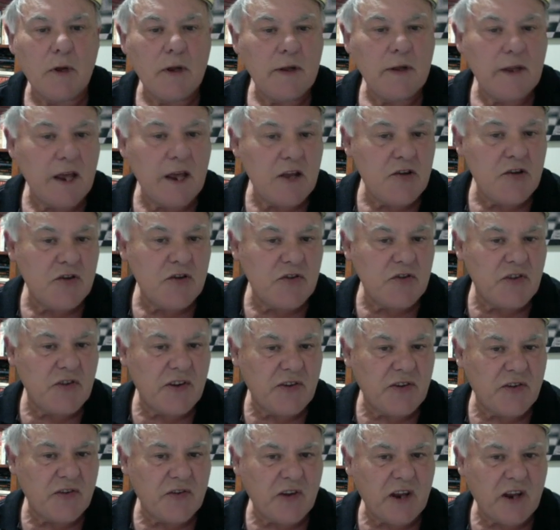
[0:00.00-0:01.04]
The engine says
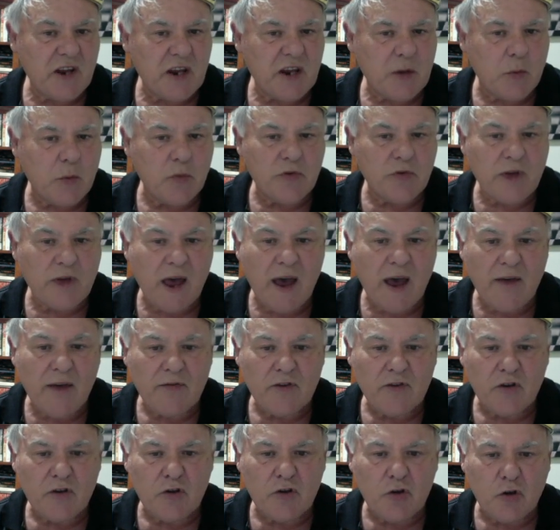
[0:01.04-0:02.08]
it's equal, so
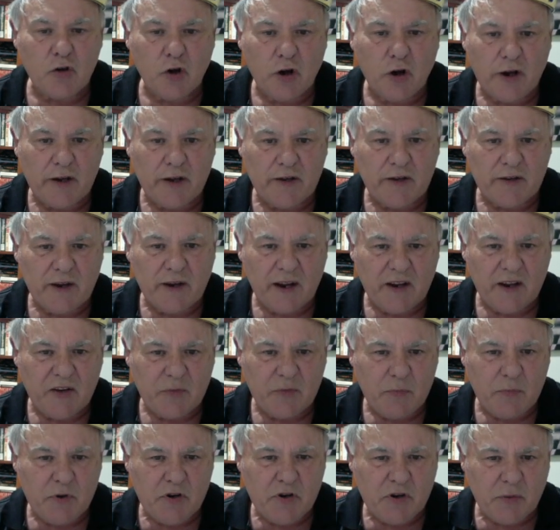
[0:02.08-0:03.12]
after knight takes
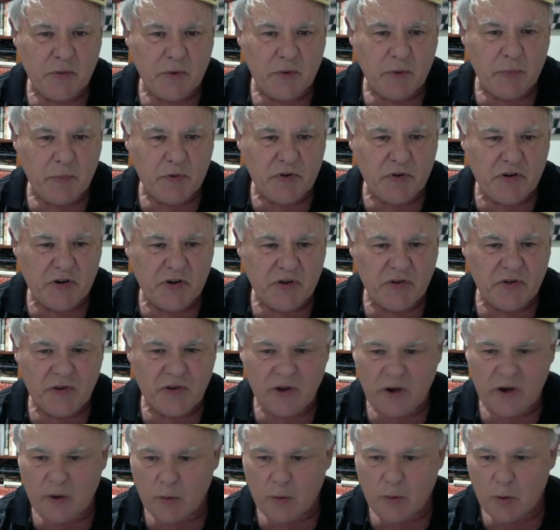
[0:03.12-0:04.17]
bishop, the position's
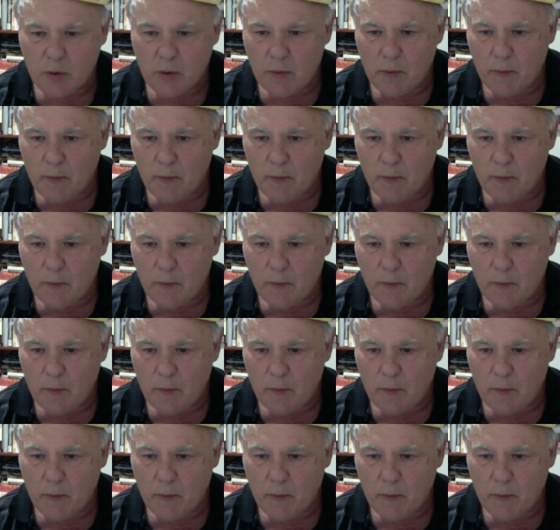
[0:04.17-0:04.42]
equal.